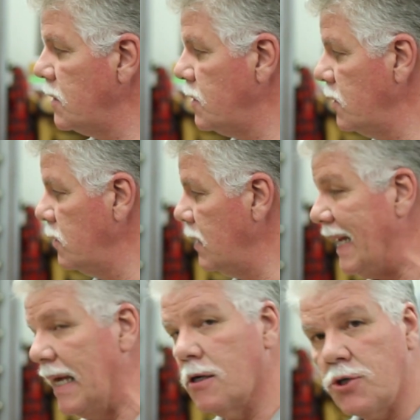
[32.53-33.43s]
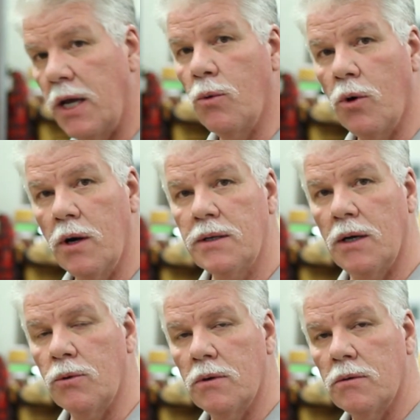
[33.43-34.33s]
that do the guilloche work
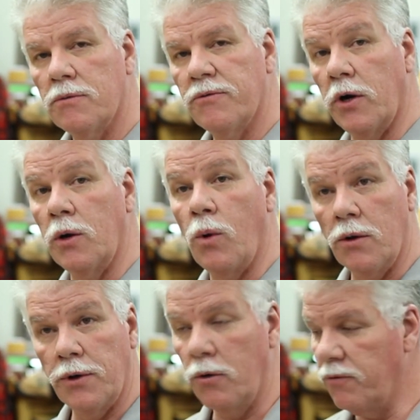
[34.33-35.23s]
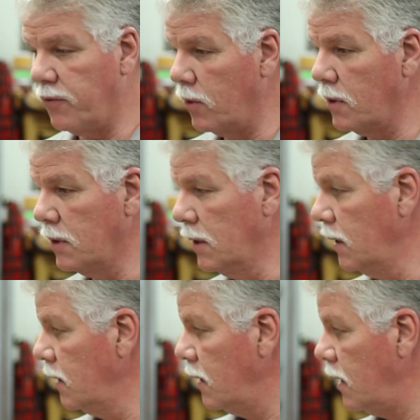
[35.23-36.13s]
that we're very well known for.
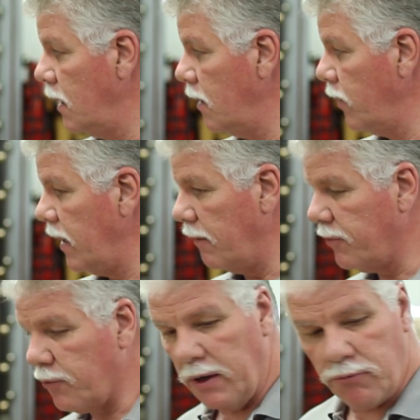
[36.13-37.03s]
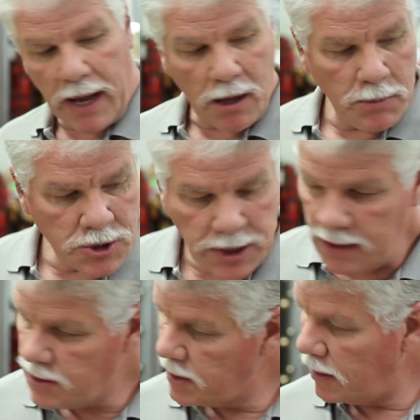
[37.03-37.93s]
We have 3 round machines